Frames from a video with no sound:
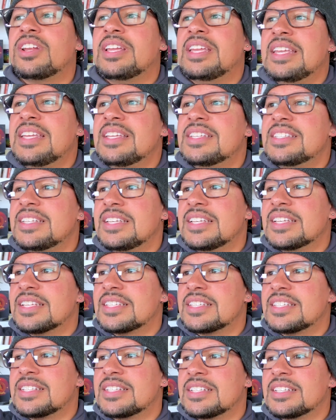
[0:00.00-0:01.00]

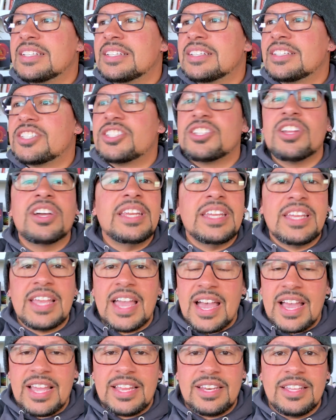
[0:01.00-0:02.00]
easiest study
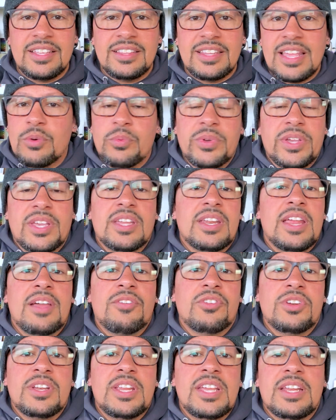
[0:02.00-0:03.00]
guide that we could
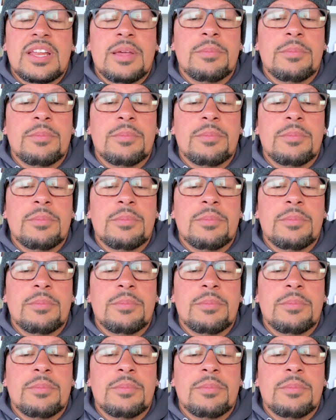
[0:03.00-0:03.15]
ever need.